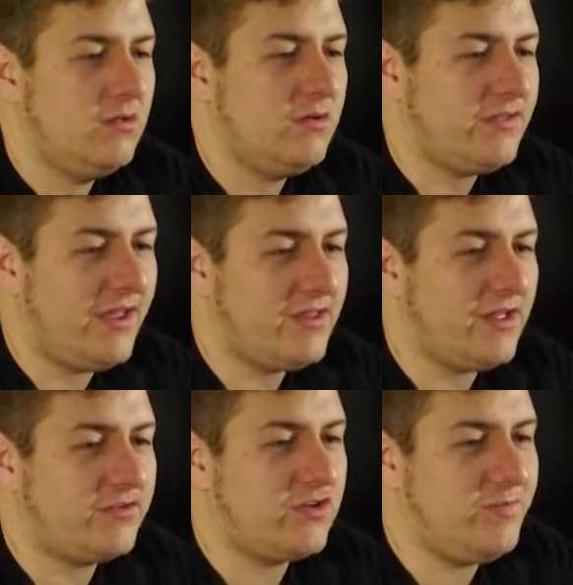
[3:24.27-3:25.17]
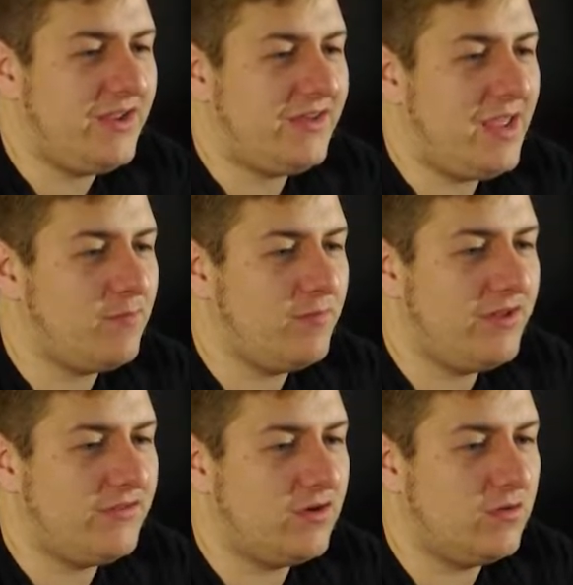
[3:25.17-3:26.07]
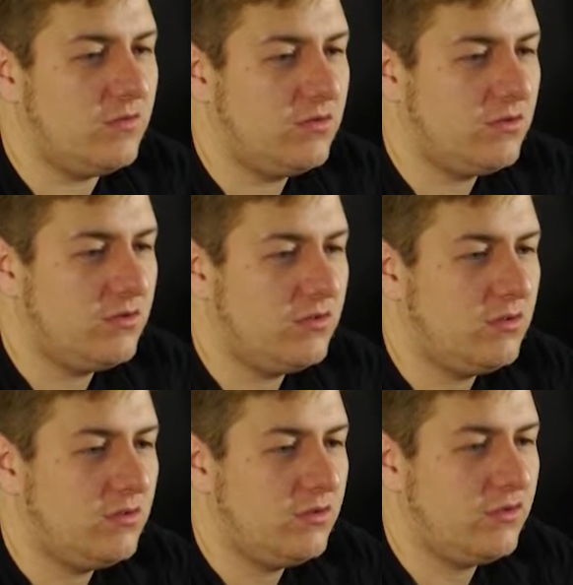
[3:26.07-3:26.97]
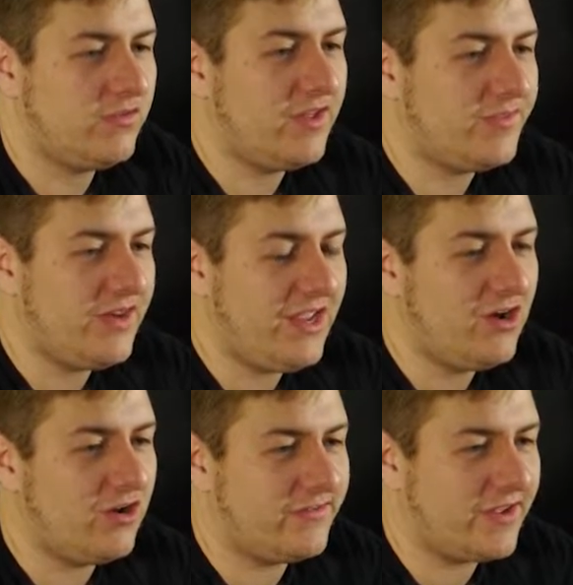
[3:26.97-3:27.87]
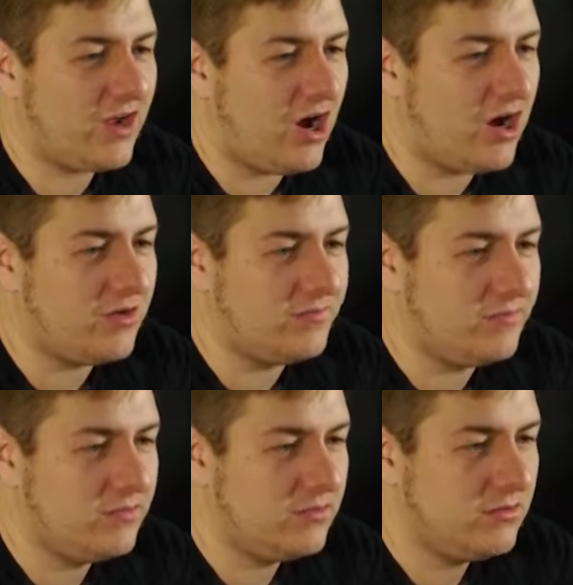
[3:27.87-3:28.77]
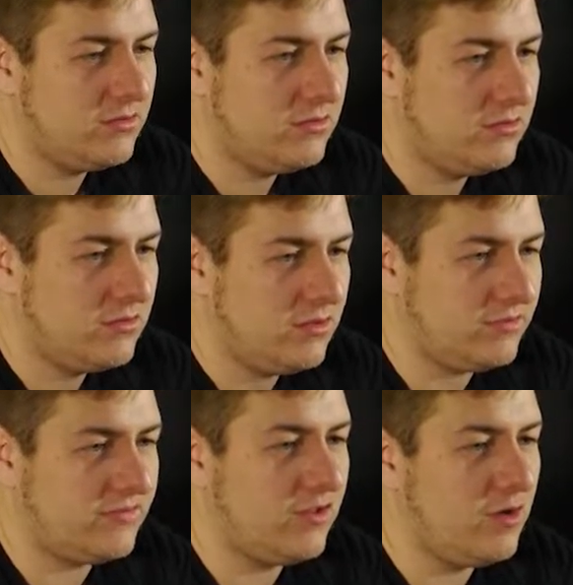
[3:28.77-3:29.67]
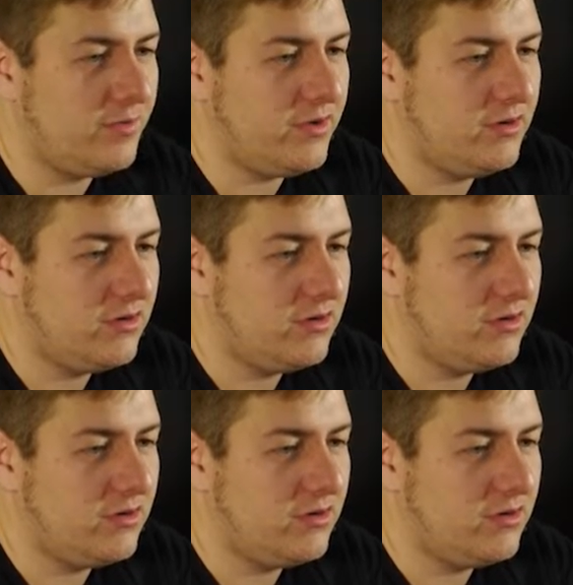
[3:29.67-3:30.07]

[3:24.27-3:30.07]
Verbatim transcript: What the hell else could be a damn memento? There's nothing here. It's like autumn. And stupid.